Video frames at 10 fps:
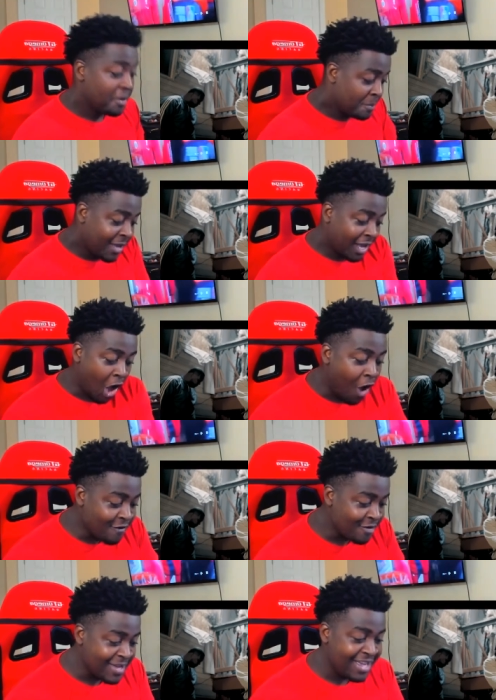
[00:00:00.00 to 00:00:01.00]
Pick
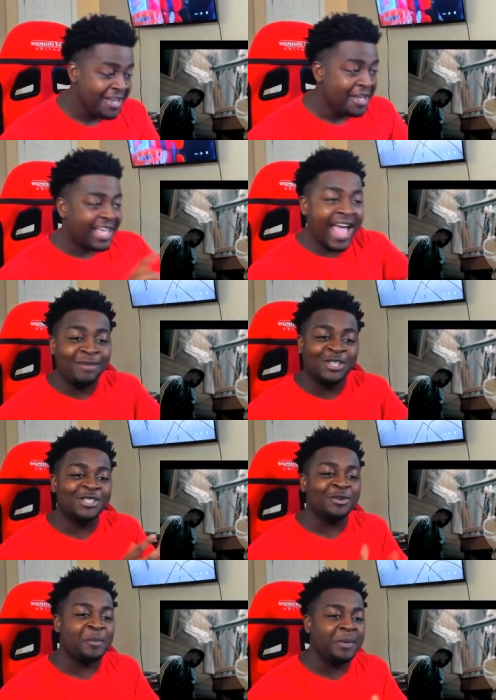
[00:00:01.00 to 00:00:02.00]
over me, caption
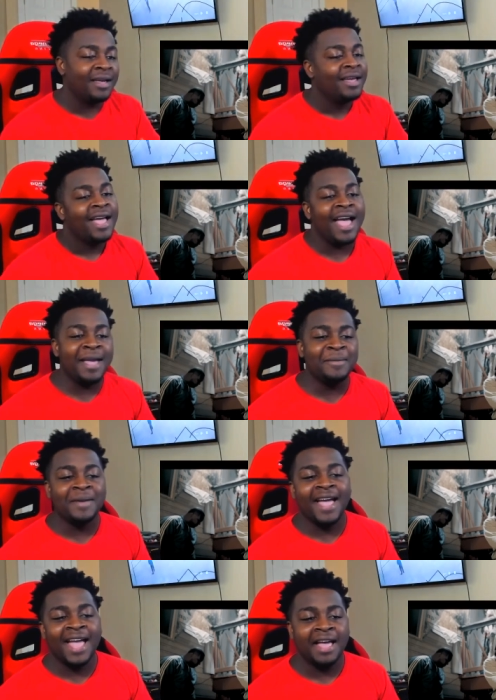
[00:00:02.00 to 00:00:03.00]
to a hey
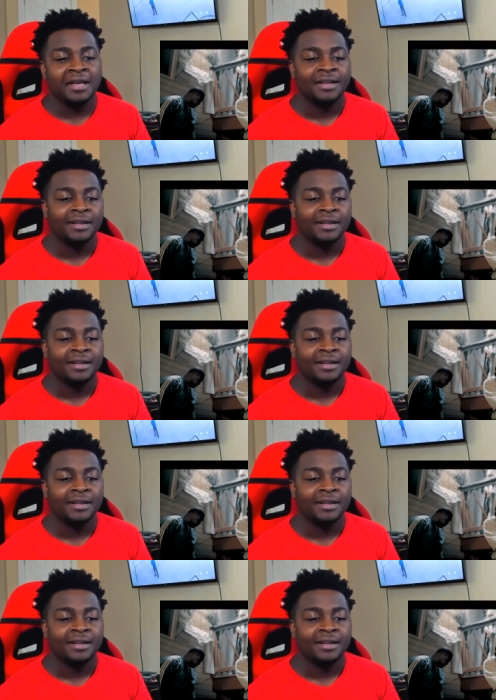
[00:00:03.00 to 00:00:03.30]
man.